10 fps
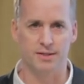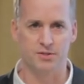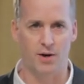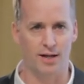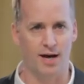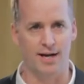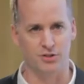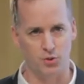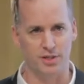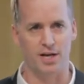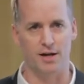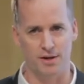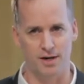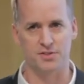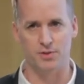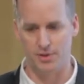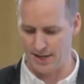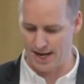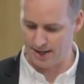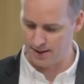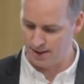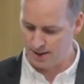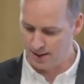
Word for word: and so I, I enjoyed kind of the hustle of that.